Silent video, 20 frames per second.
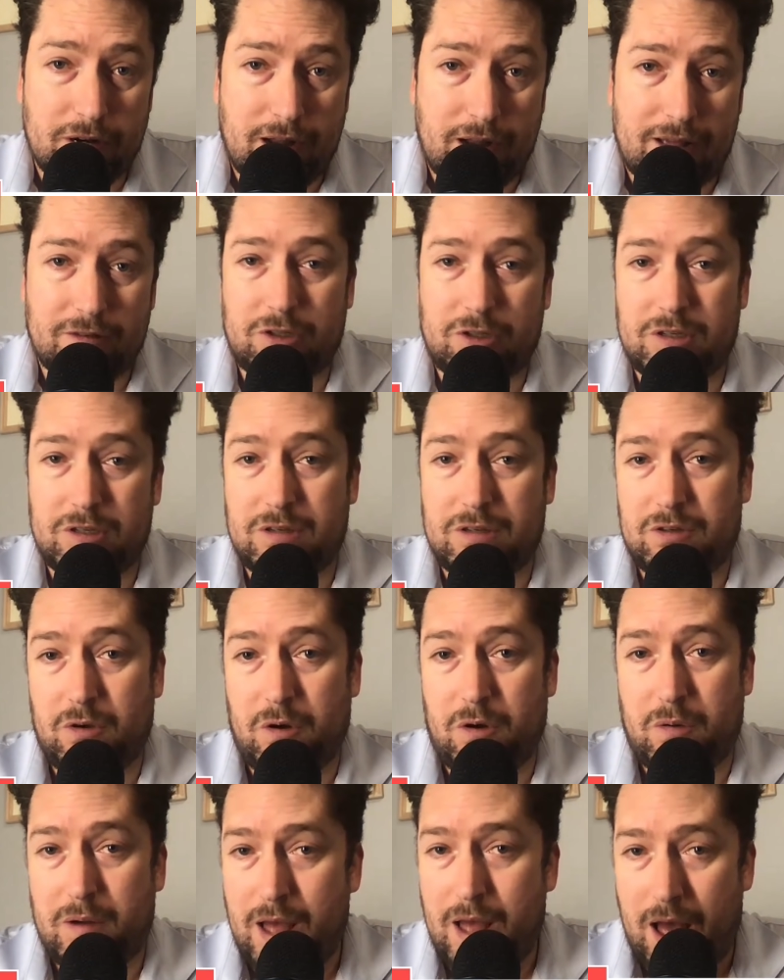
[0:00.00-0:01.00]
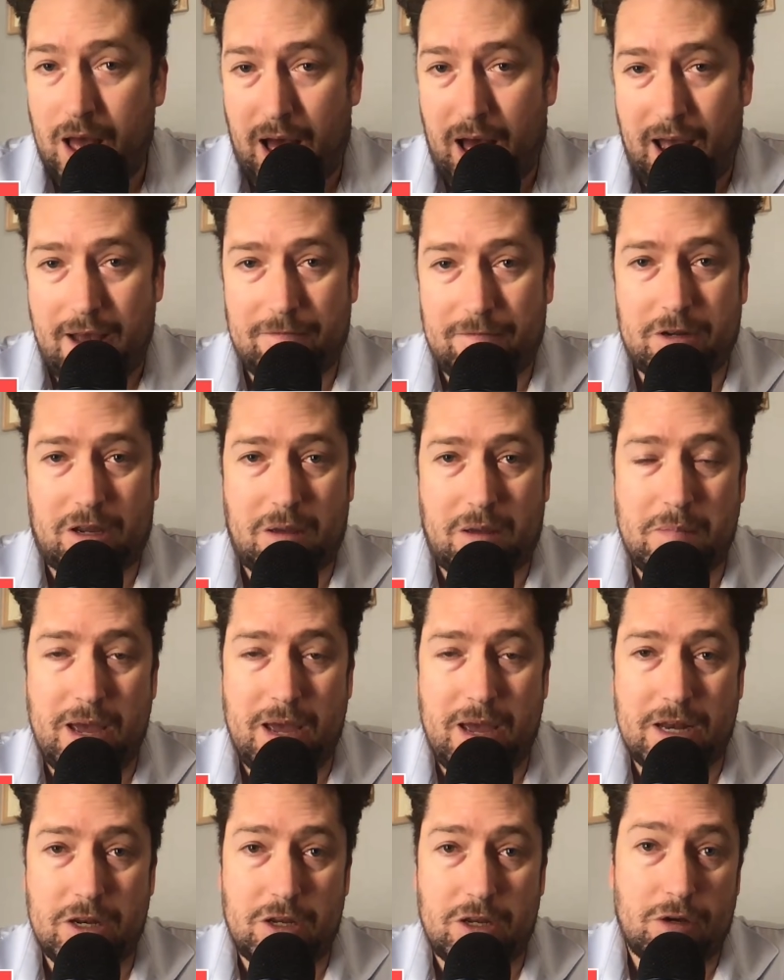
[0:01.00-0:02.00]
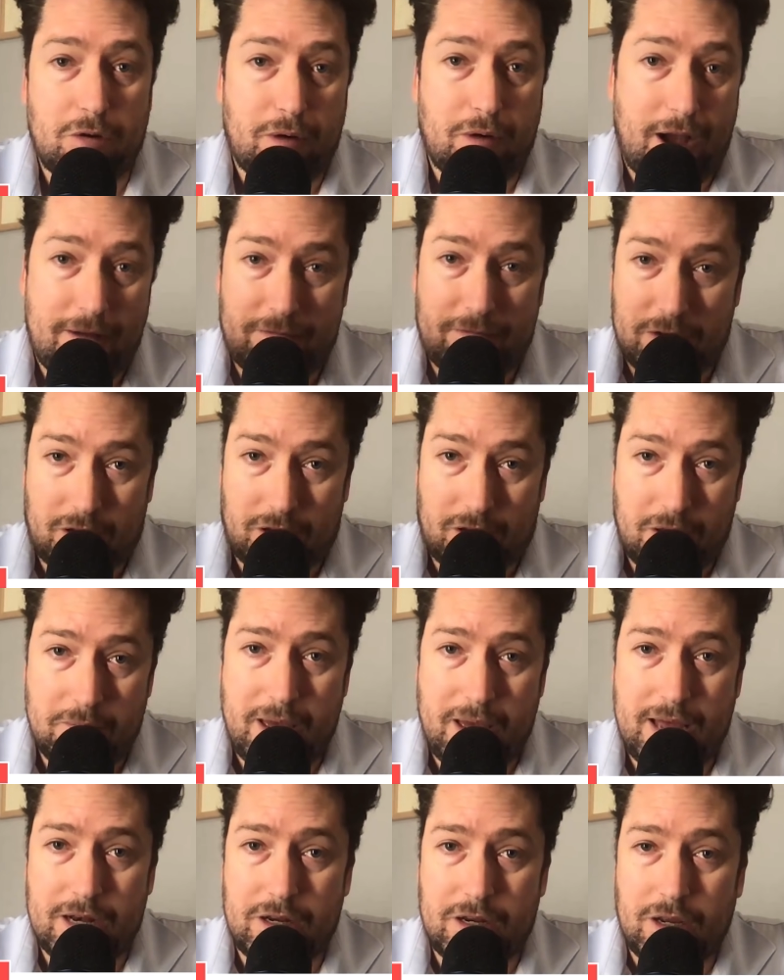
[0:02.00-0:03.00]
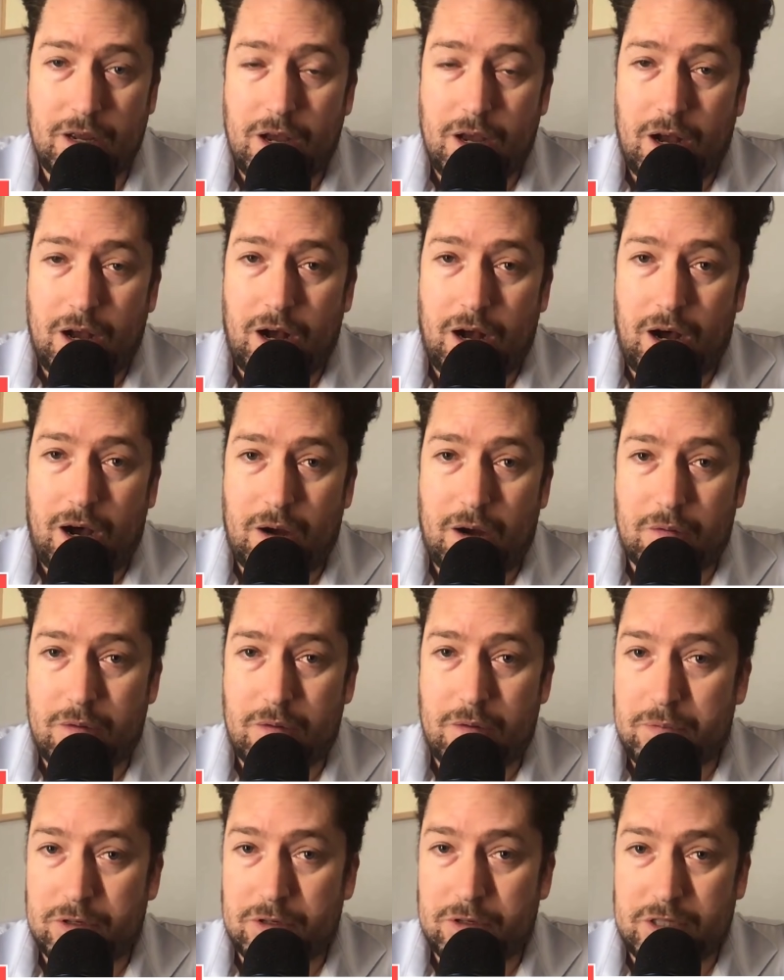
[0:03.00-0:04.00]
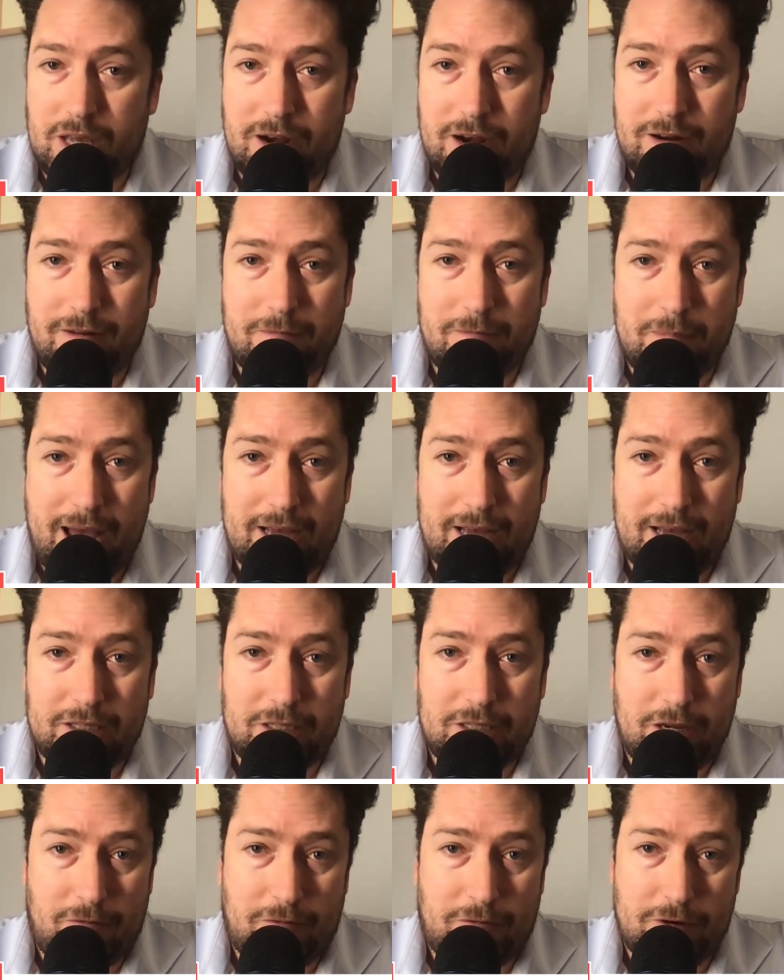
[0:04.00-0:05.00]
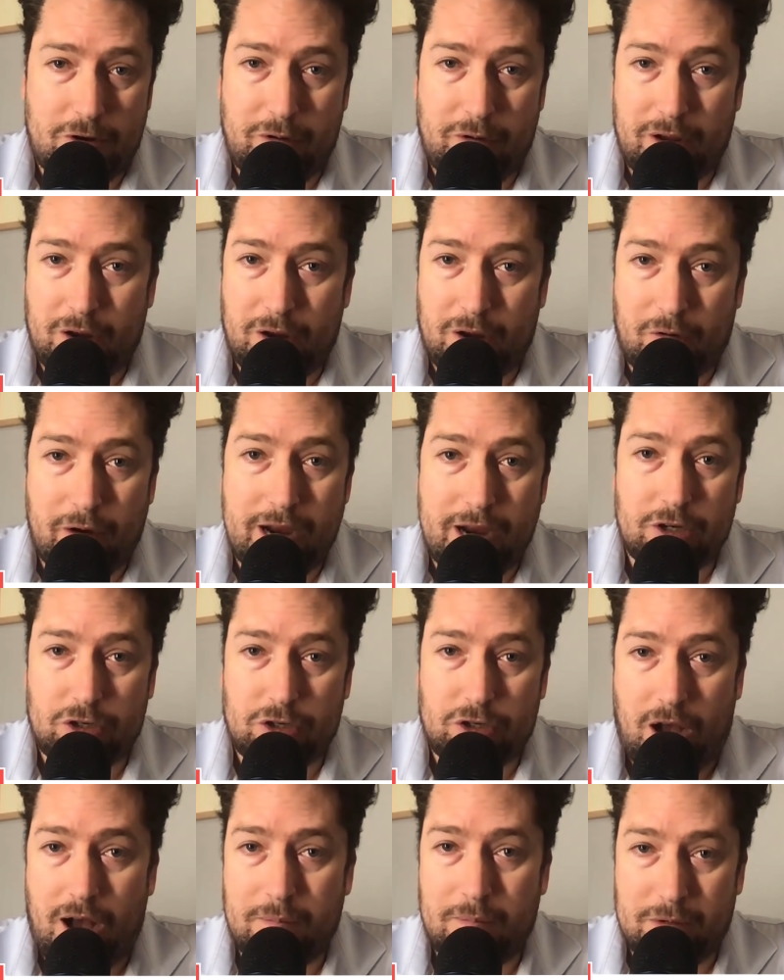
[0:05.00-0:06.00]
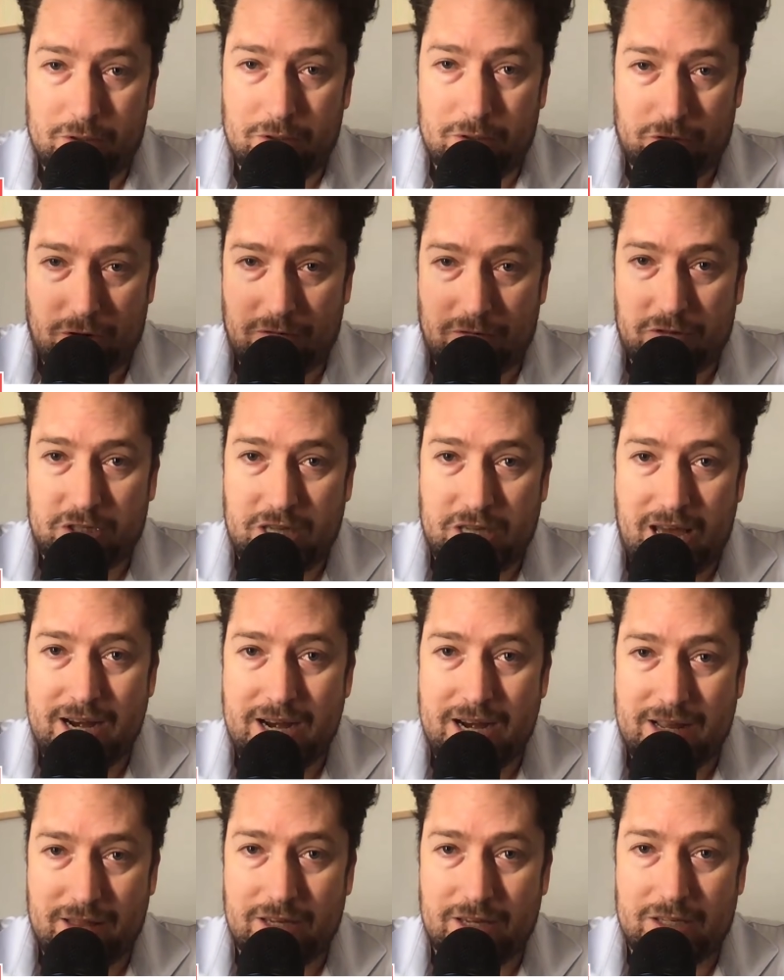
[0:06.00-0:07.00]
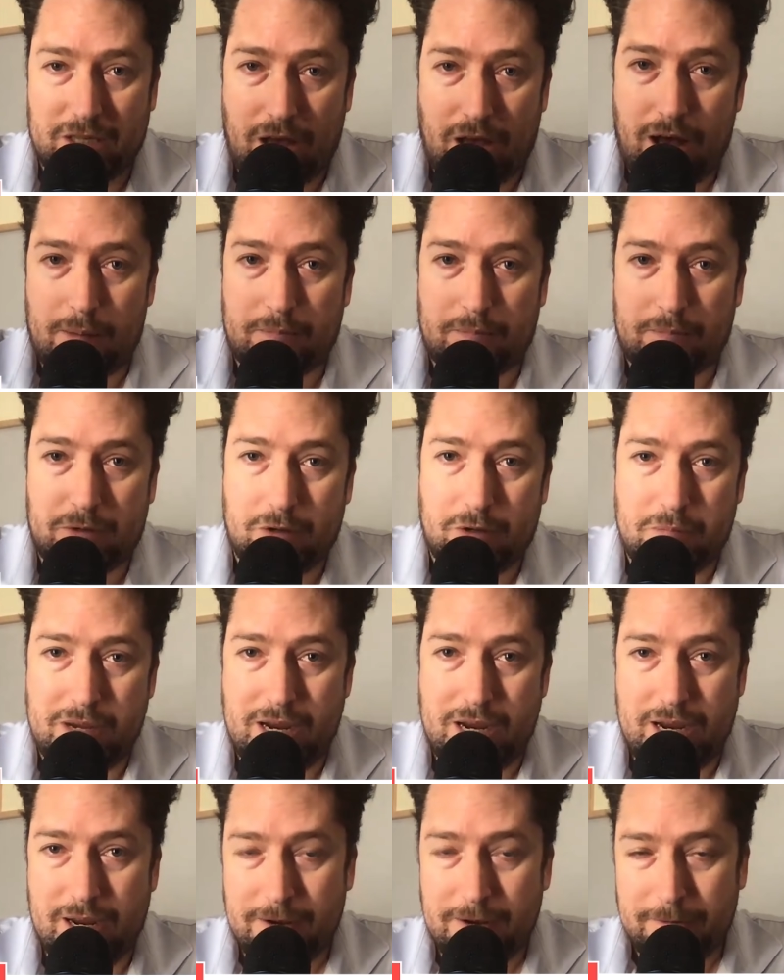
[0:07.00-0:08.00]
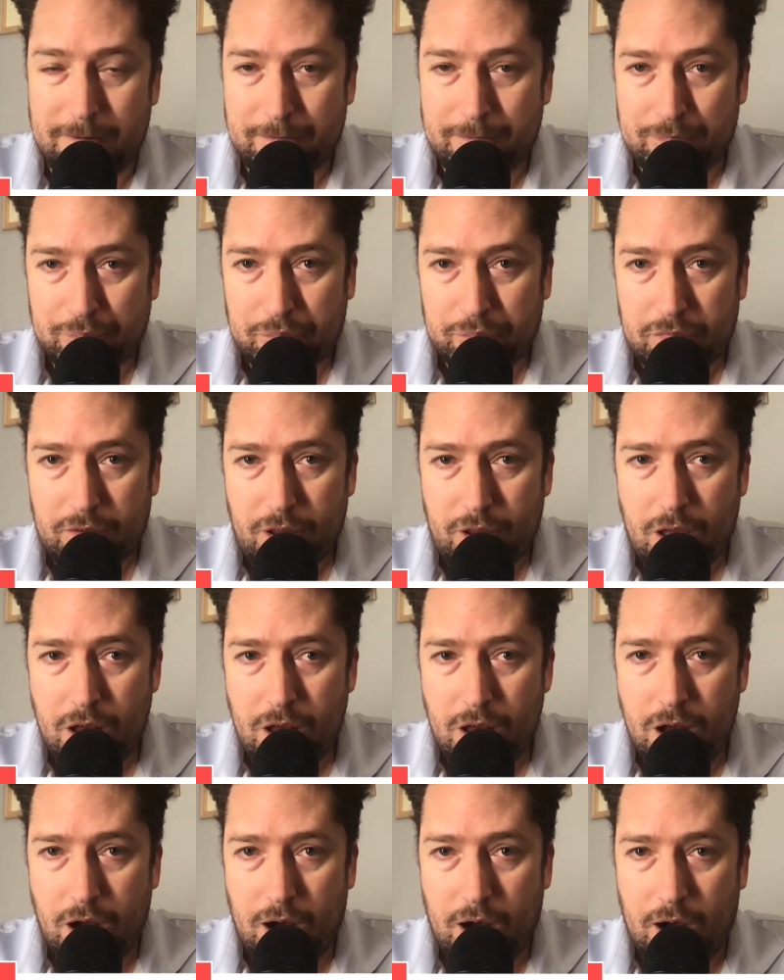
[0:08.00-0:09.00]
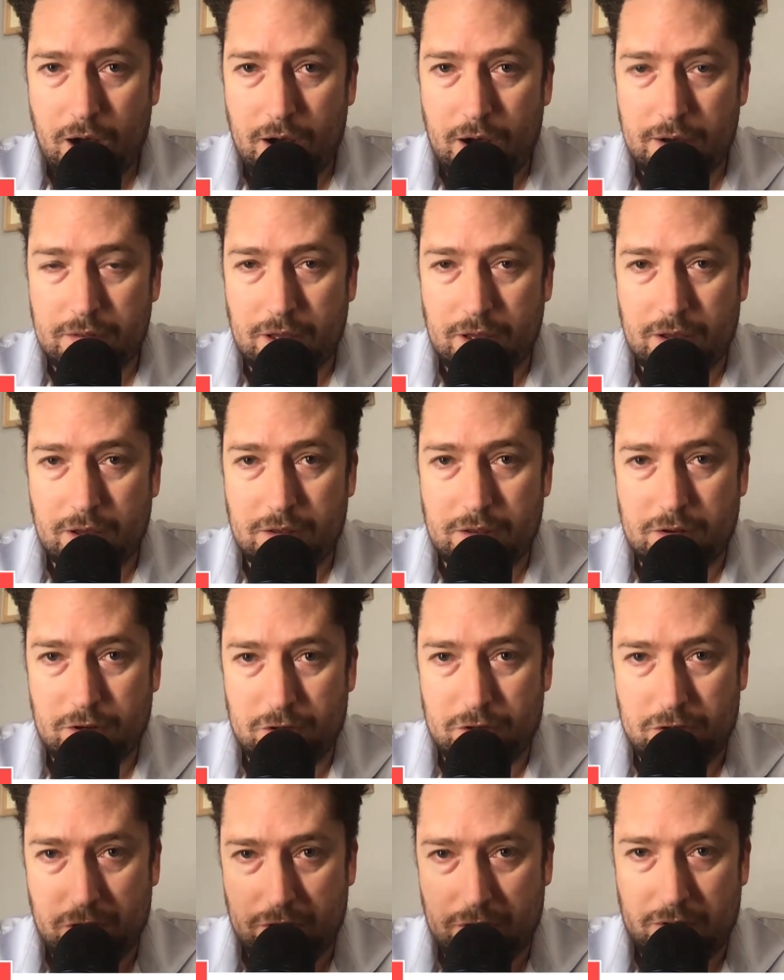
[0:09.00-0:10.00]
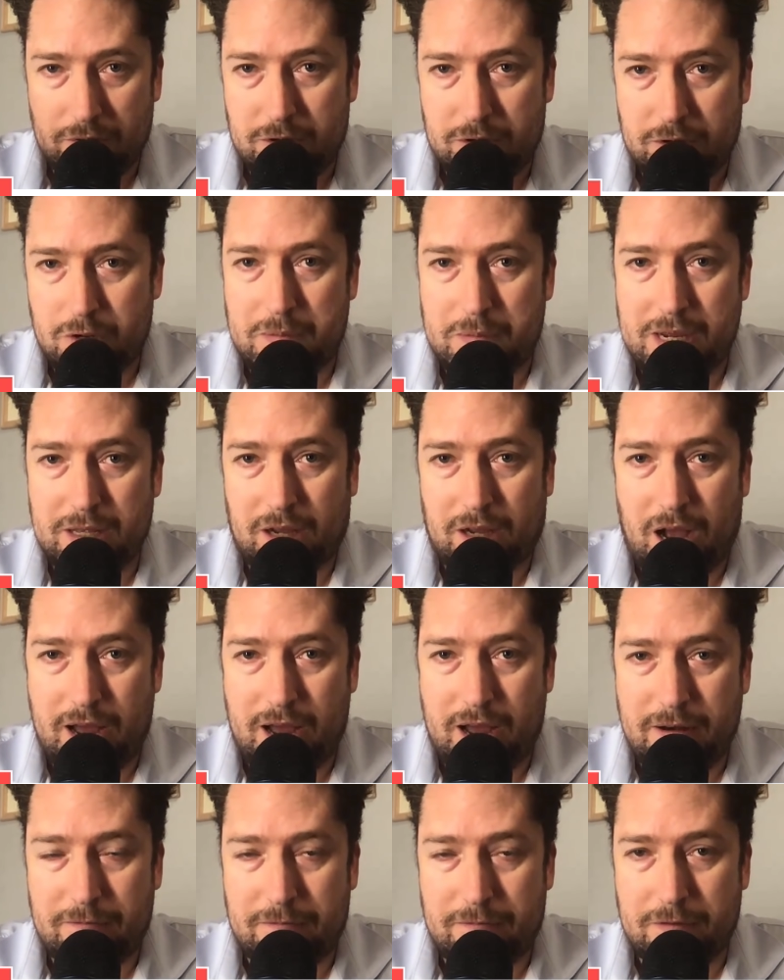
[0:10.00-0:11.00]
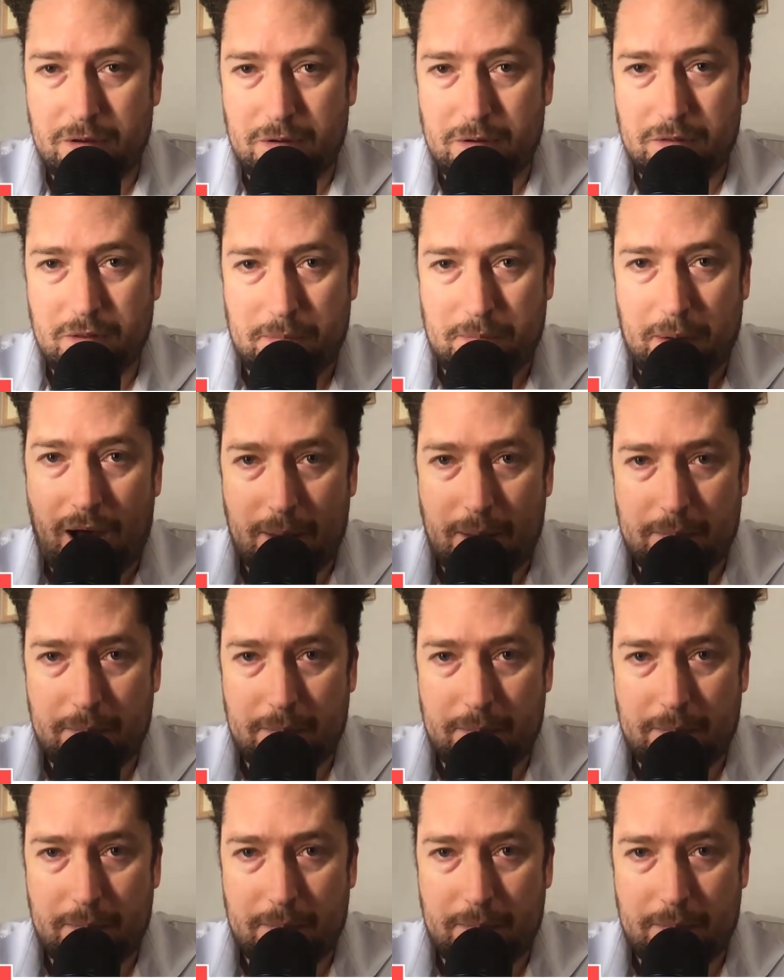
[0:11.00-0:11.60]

And so I have to commend you. I have to commend Representative Massie for doing a great job in sort of setting this up to be the